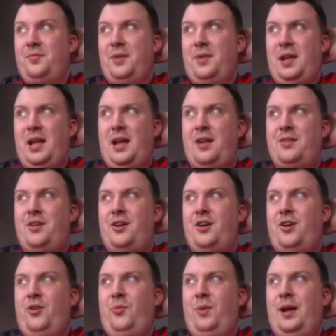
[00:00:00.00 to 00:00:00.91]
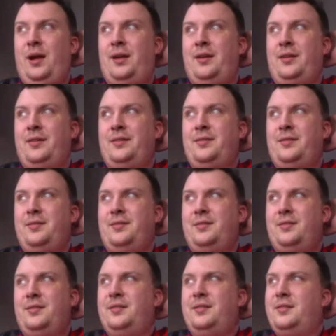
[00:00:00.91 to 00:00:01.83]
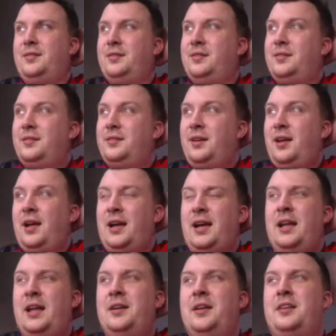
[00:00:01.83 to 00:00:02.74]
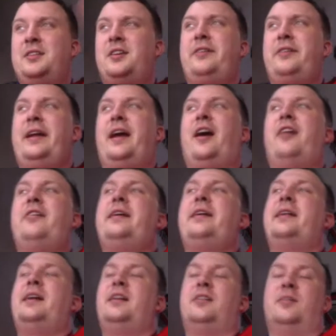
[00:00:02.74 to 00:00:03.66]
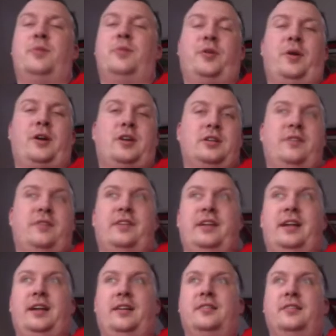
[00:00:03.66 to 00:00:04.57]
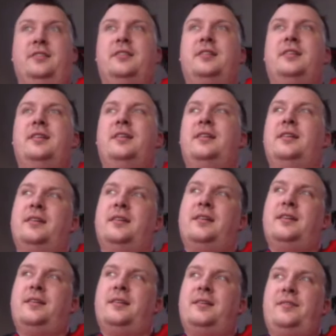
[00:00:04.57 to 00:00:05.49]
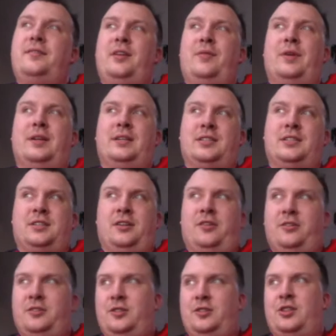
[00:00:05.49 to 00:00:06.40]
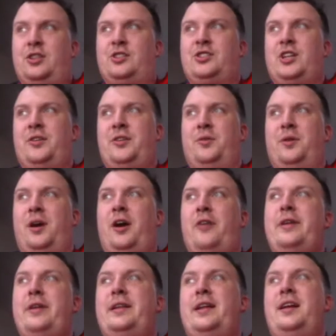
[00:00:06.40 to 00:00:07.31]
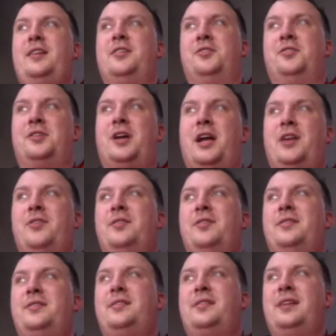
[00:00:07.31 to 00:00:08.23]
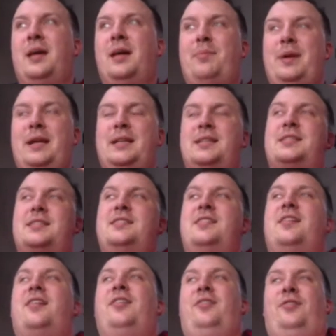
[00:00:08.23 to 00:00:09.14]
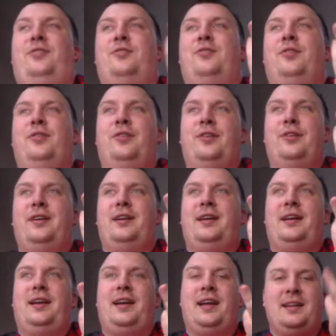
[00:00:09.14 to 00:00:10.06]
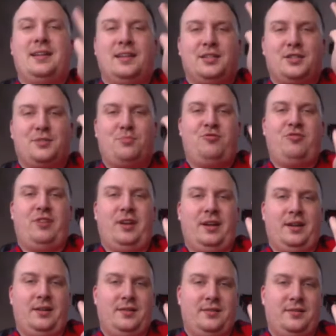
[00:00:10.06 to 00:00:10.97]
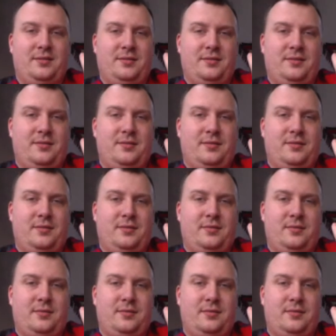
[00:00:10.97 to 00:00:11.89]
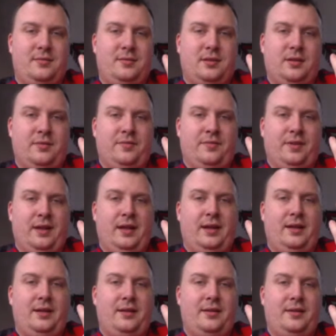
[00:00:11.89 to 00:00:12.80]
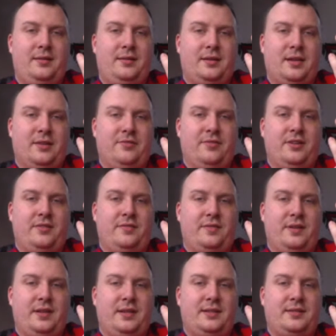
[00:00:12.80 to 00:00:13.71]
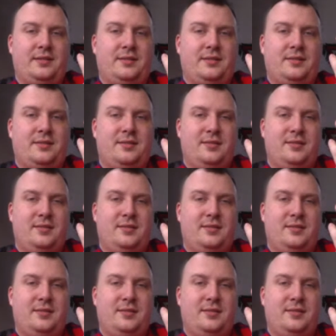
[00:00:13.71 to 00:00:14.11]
out of nowhere. Again, it's only in England, but I could live in England. But anyone that doesn't know the news channel, only in England can there be snow in the spring. Then get rid of it.